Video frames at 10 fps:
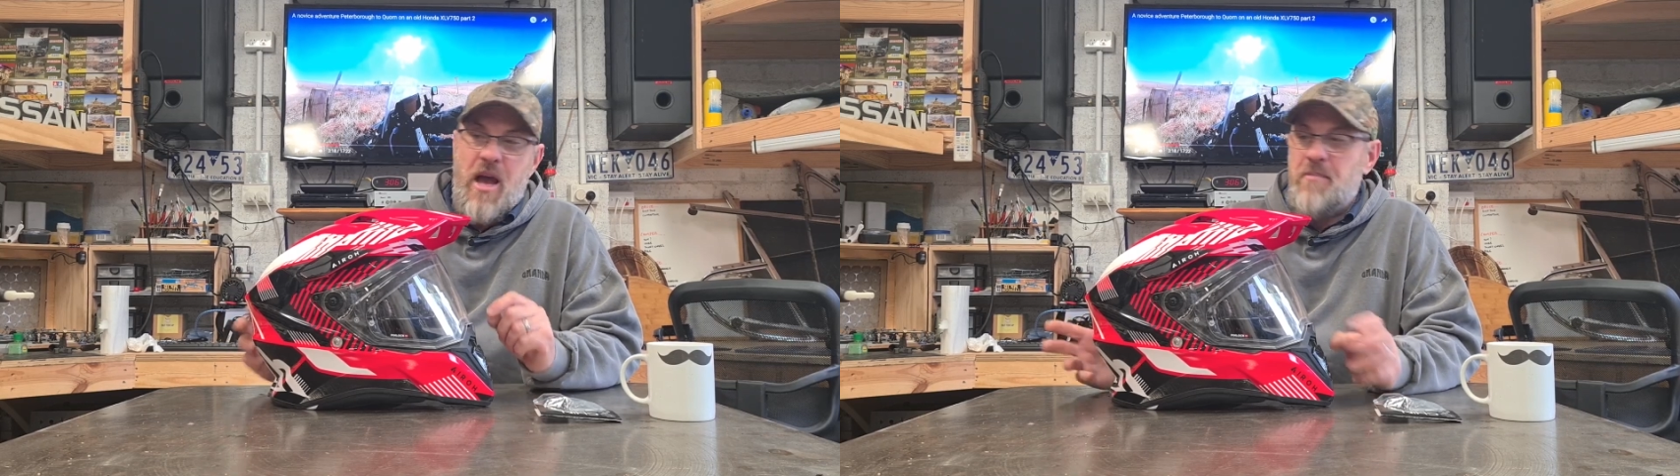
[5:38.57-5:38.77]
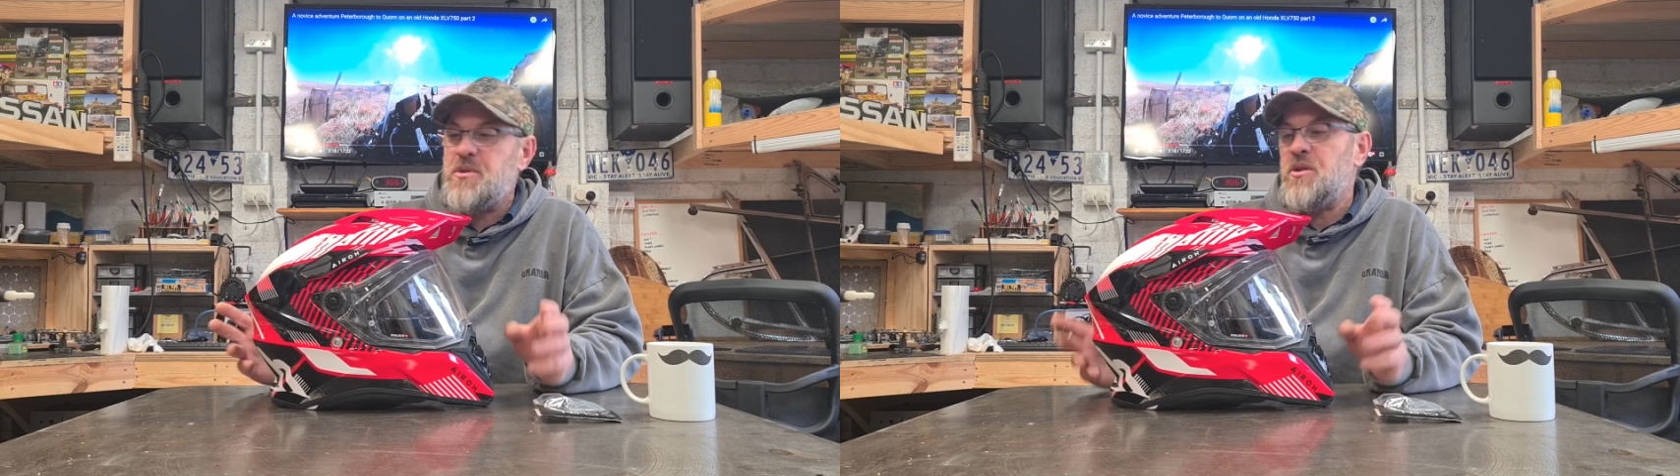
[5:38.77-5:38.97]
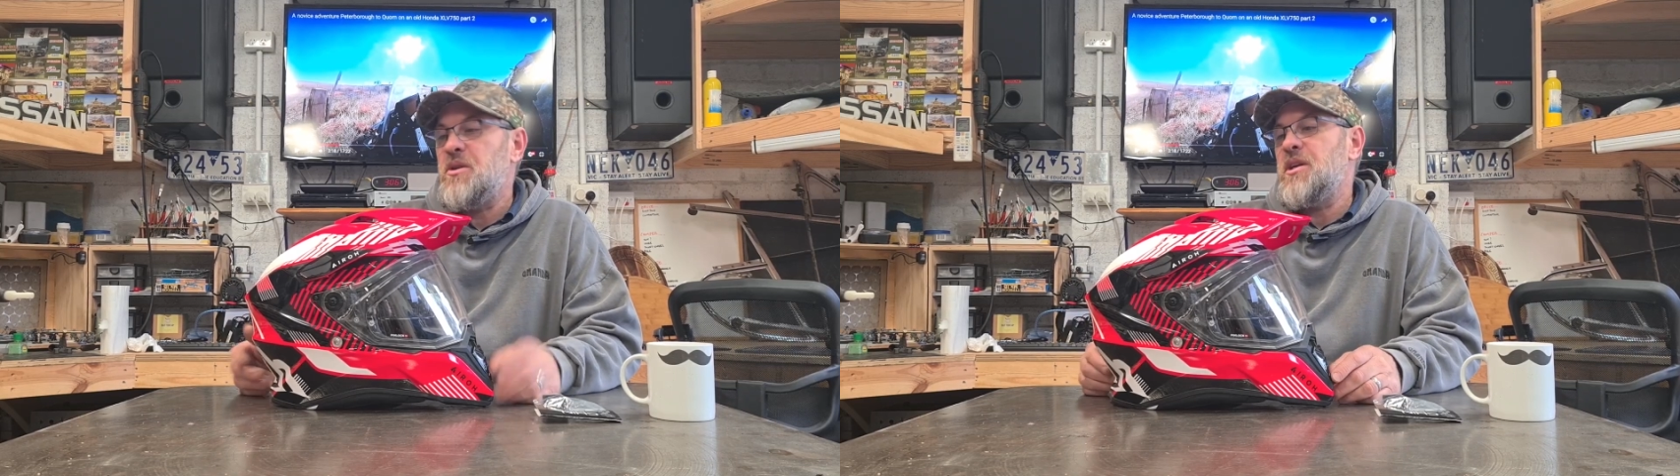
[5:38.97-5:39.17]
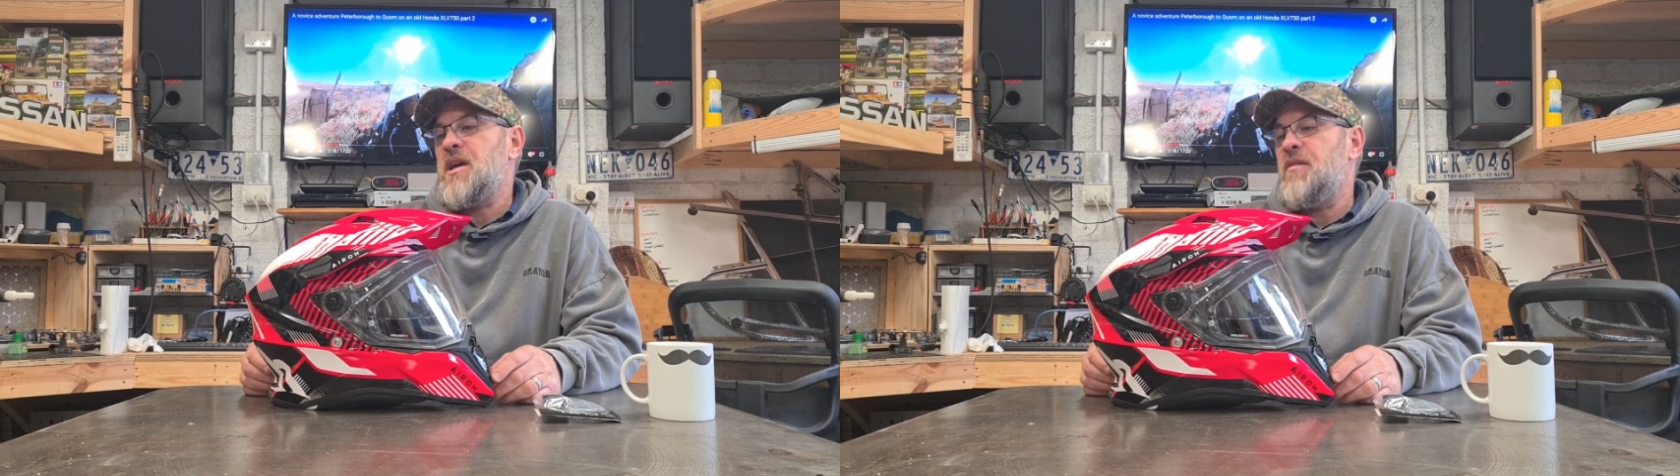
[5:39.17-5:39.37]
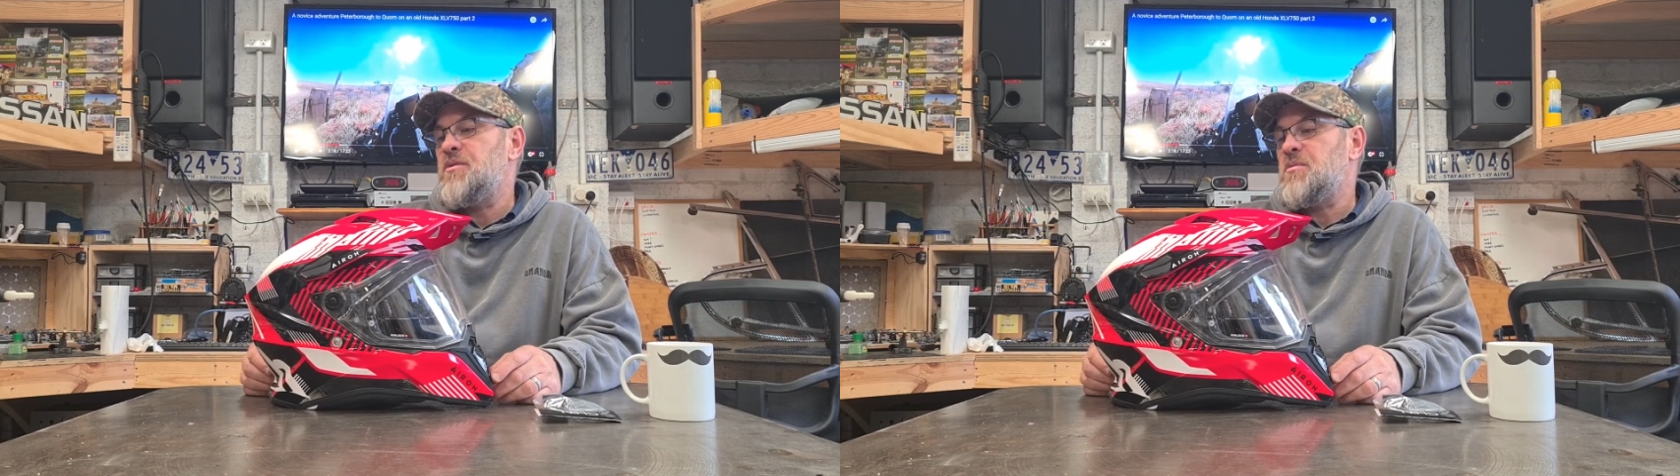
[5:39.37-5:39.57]
absolutely
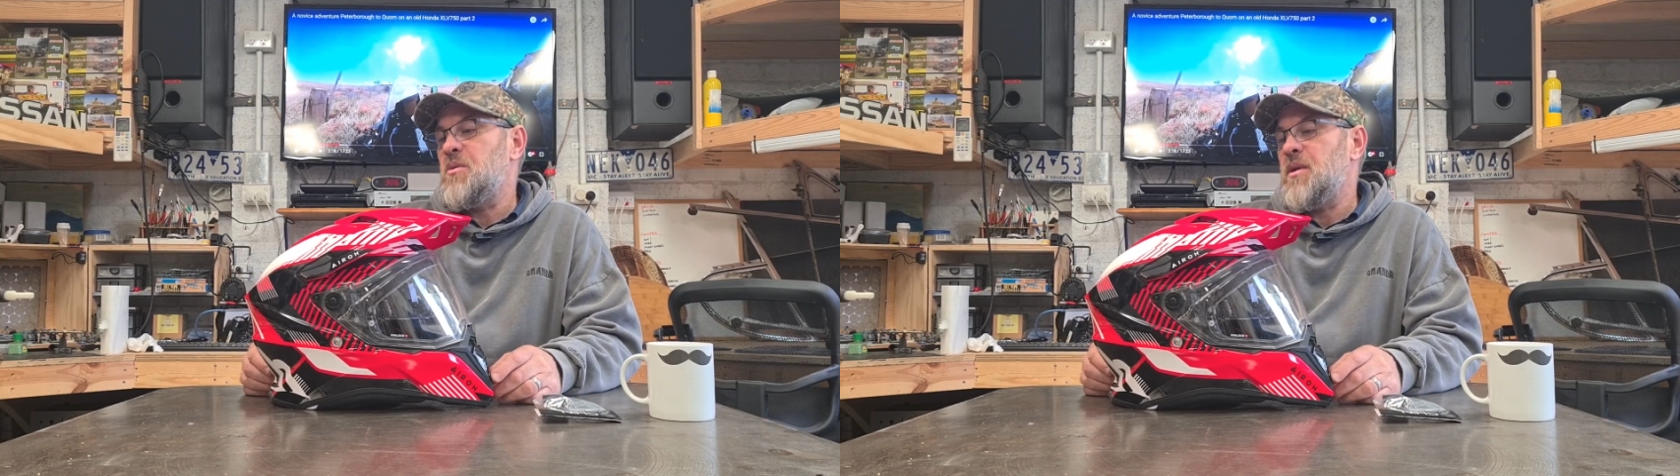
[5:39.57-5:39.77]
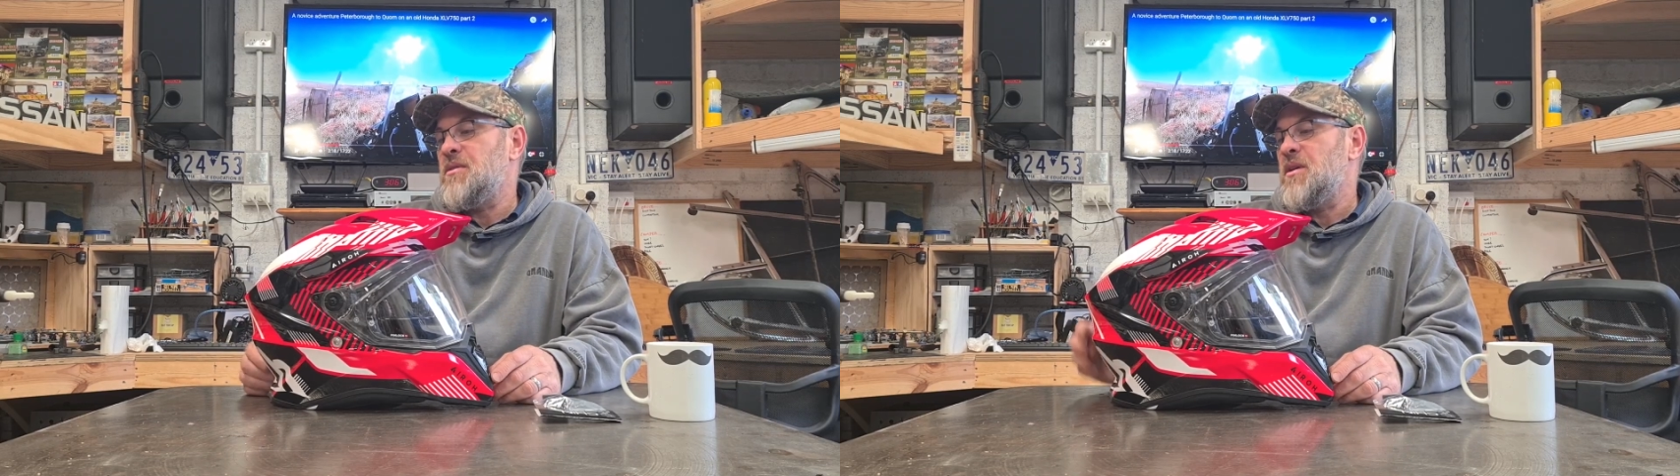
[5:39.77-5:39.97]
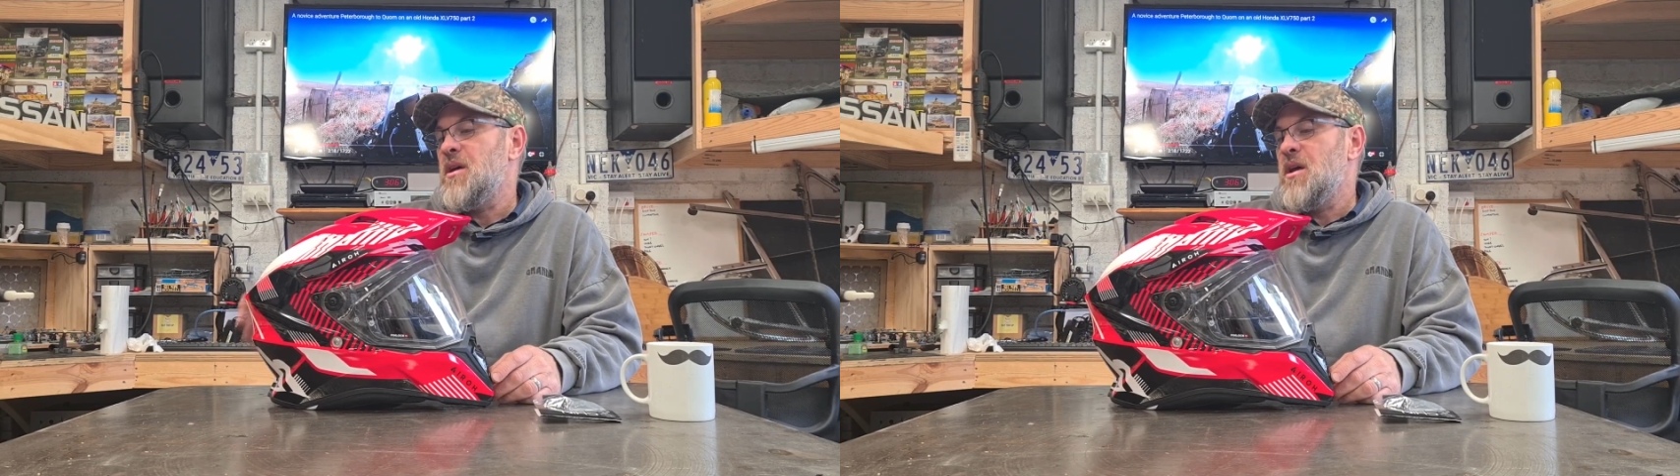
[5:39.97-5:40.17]
comfortable with.